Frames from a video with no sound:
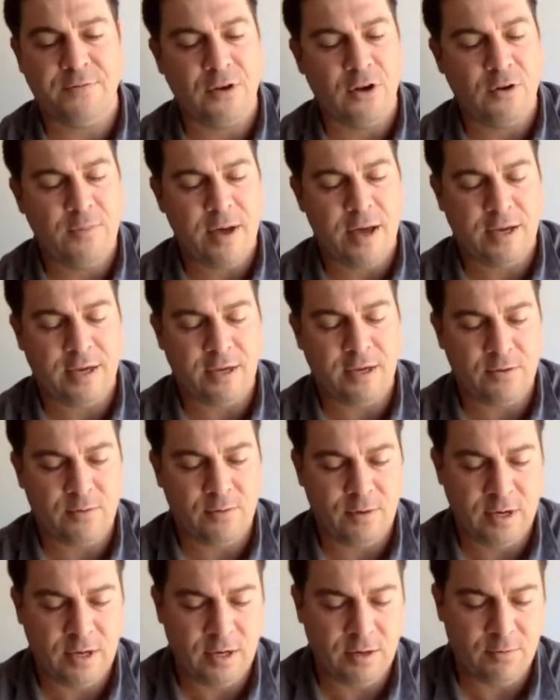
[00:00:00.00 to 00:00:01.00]
go back and
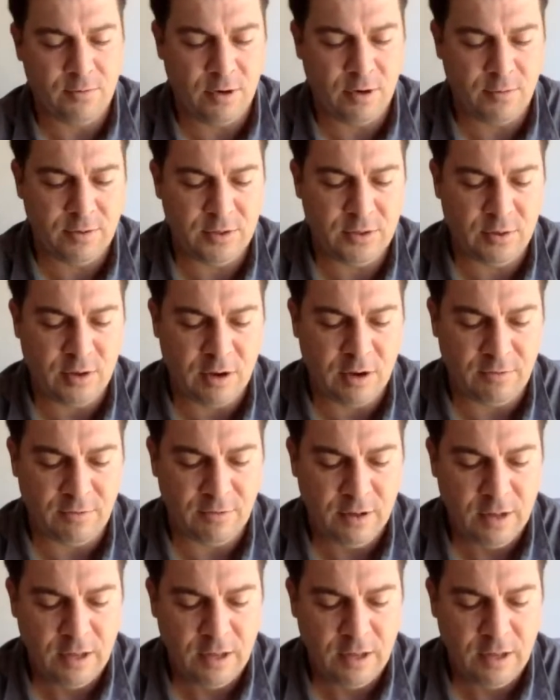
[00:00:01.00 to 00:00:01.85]
read Romans 12.